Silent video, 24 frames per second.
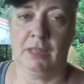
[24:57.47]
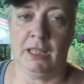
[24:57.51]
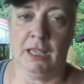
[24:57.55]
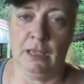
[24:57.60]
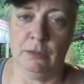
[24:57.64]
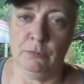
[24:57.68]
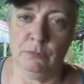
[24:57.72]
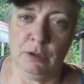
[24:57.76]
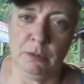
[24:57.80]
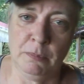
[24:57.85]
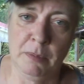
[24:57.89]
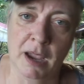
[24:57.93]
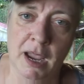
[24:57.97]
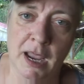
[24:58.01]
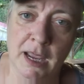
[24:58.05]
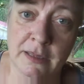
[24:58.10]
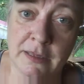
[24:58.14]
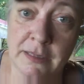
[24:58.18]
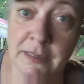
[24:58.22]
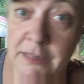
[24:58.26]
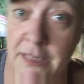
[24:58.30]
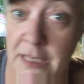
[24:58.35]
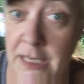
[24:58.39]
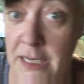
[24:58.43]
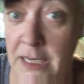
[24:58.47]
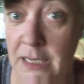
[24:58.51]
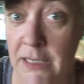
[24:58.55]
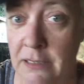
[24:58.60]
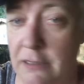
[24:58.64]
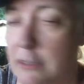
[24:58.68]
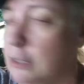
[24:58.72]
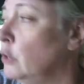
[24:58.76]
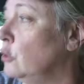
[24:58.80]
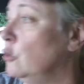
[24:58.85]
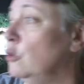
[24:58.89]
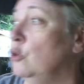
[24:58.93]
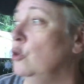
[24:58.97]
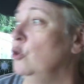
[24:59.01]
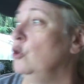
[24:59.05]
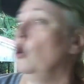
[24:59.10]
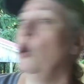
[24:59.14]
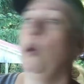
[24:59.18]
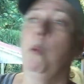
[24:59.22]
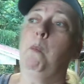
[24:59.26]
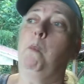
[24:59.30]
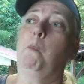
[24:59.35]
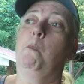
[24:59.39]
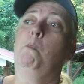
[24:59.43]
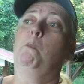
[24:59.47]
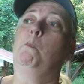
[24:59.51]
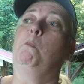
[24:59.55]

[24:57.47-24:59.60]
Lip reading: Can we buy the seed? Nope.